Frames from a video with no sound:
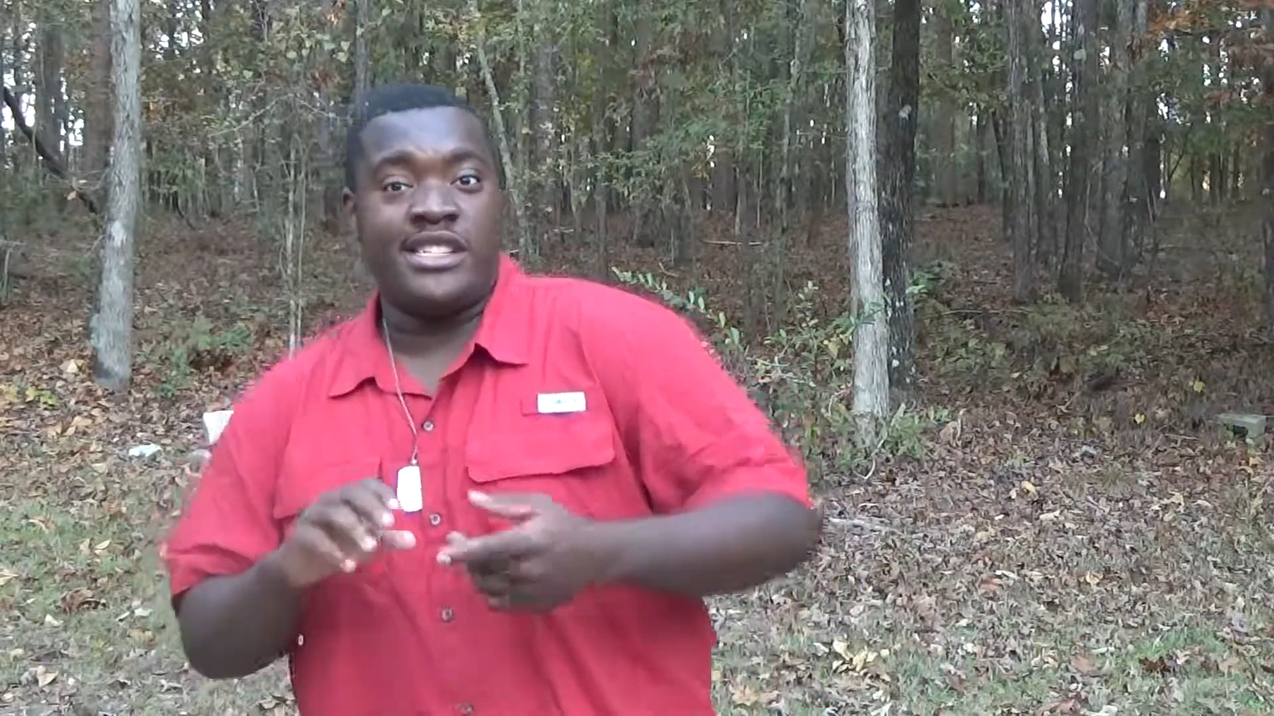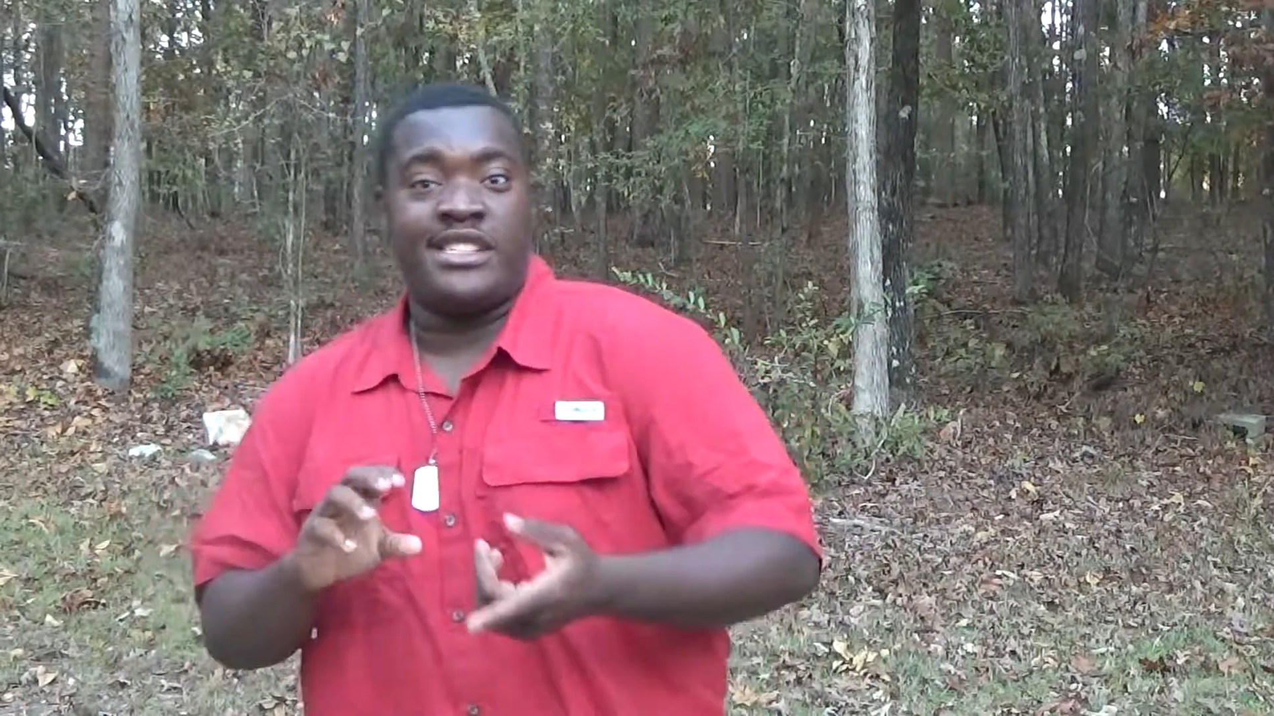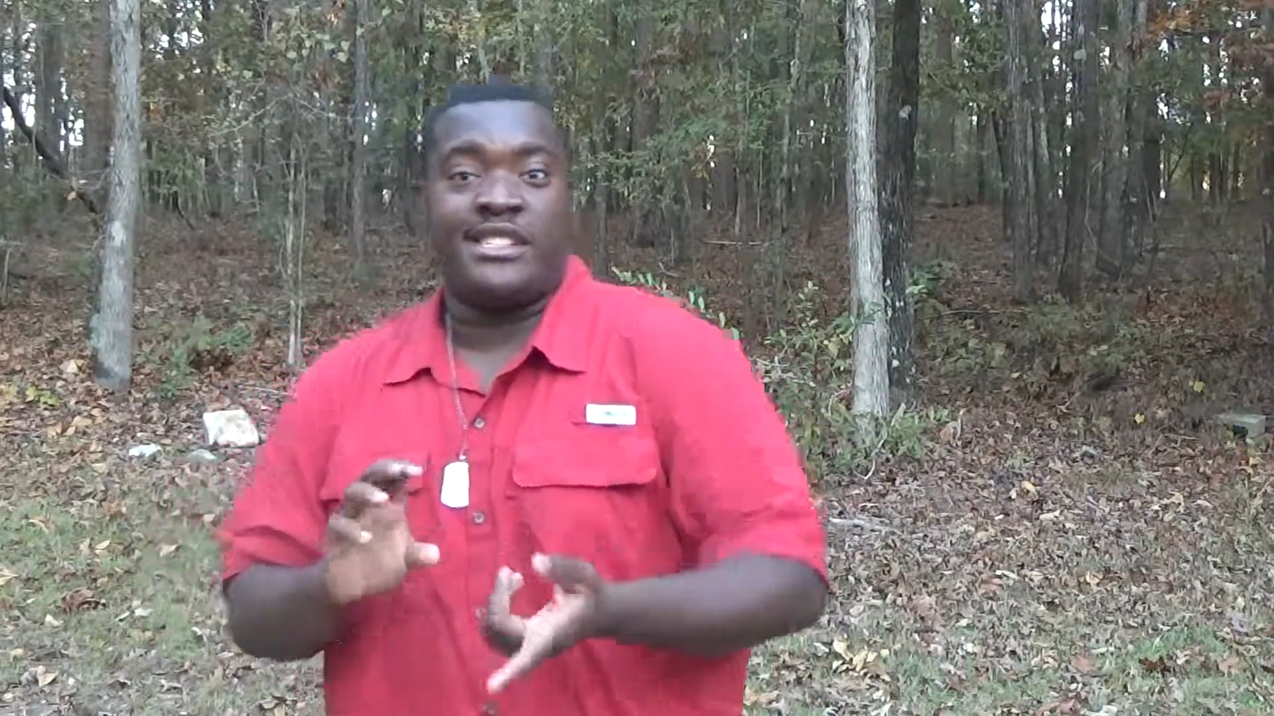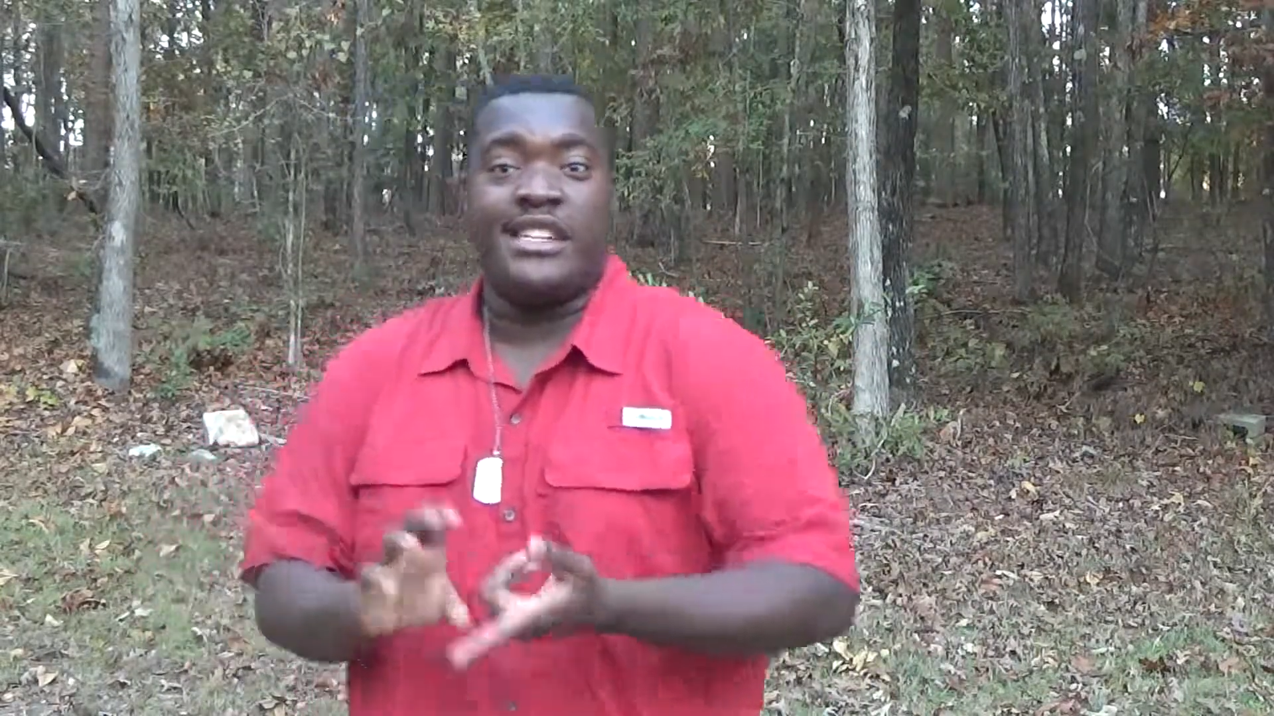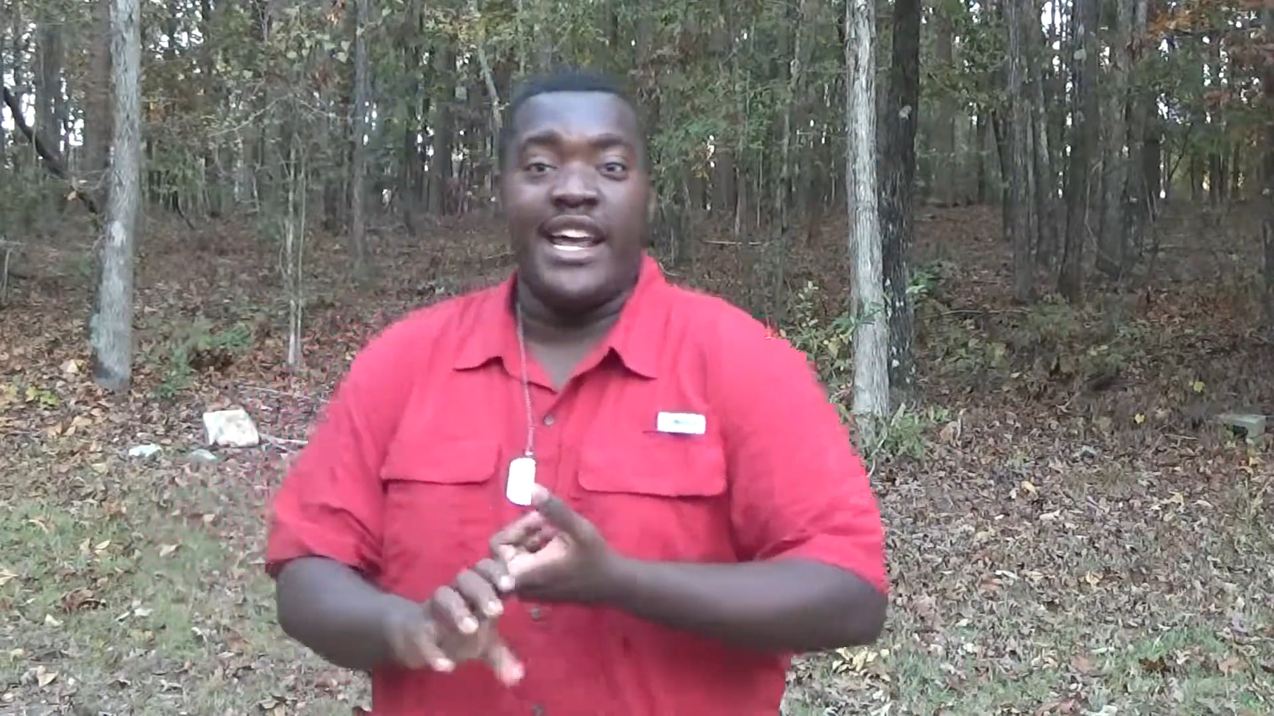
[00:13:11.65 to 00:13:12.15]

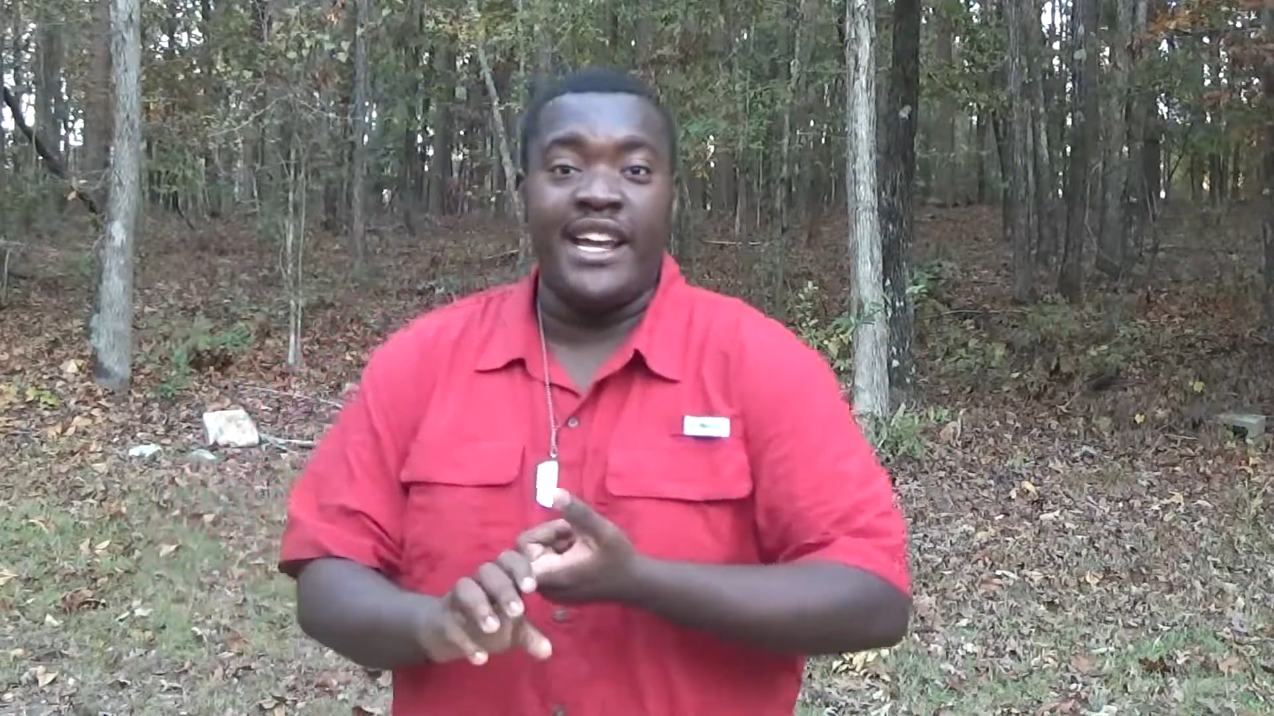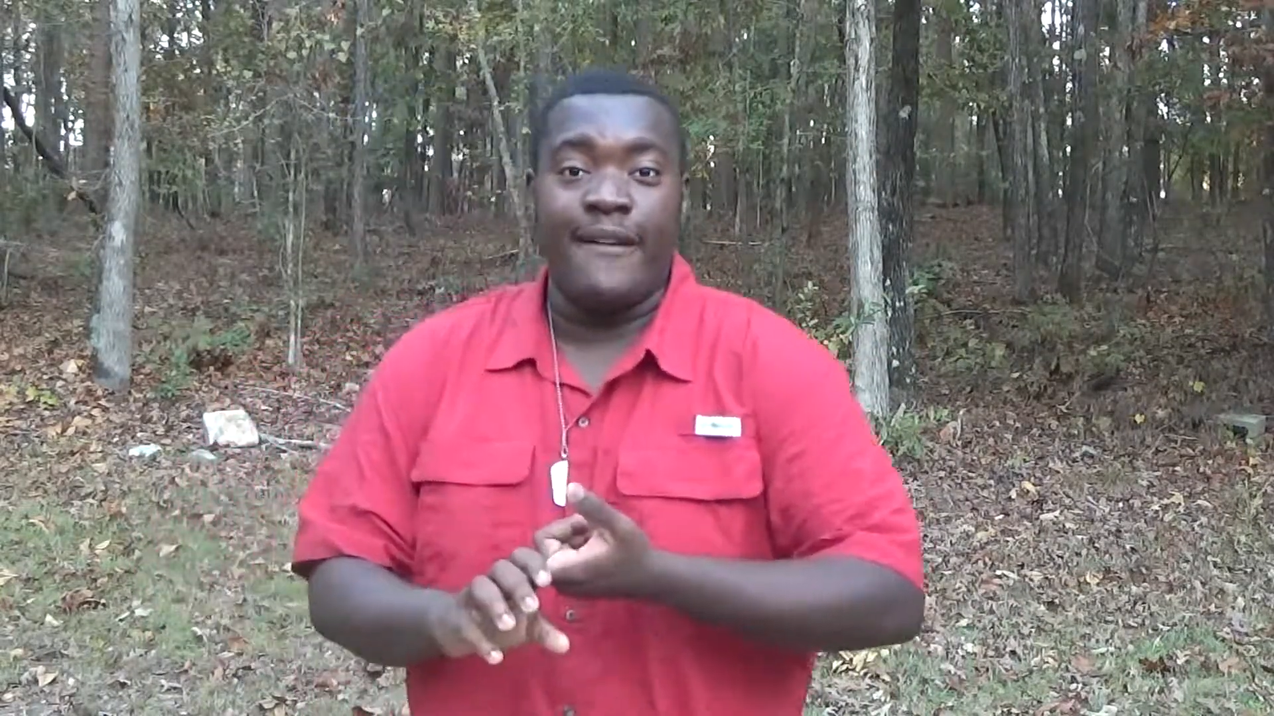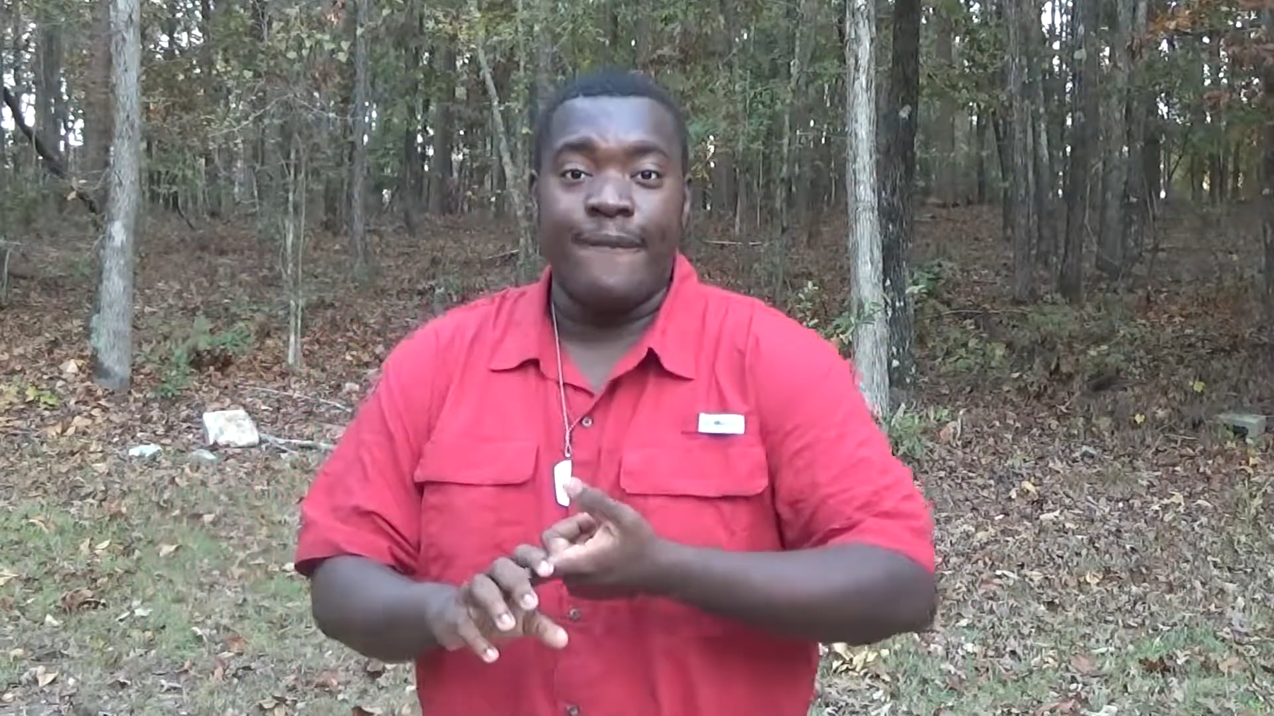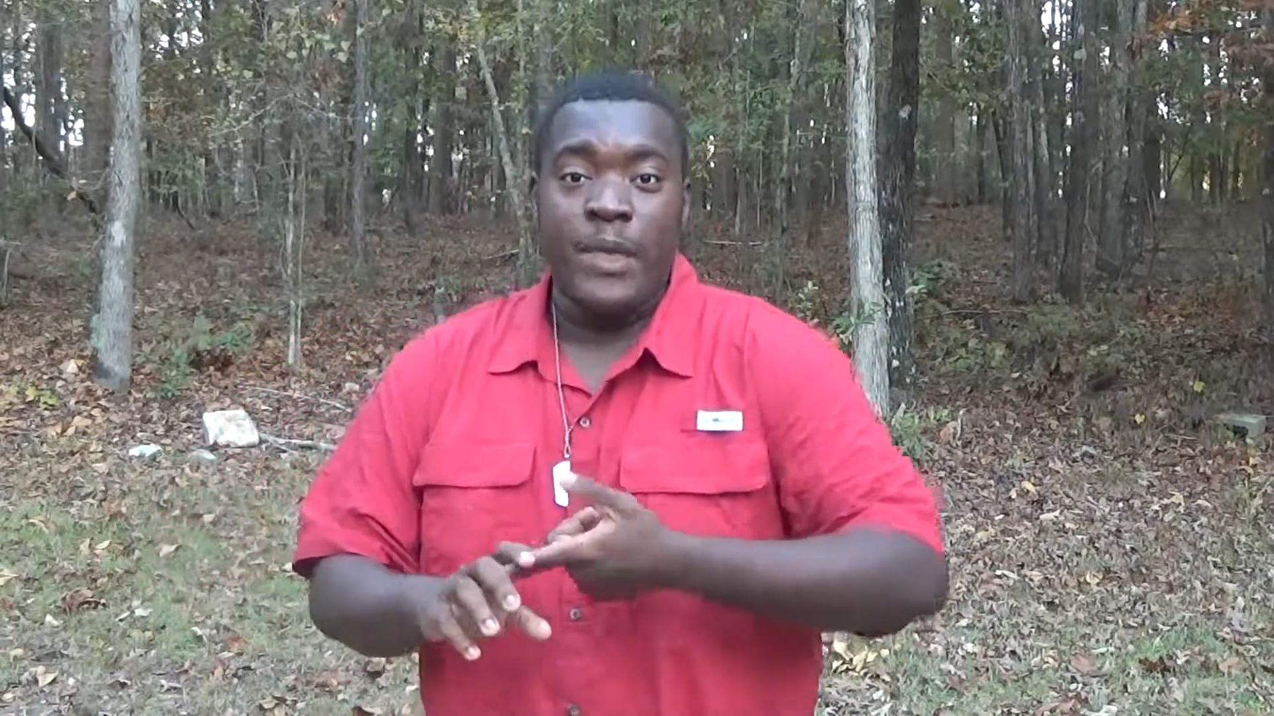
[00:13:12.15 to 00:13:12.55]
snake,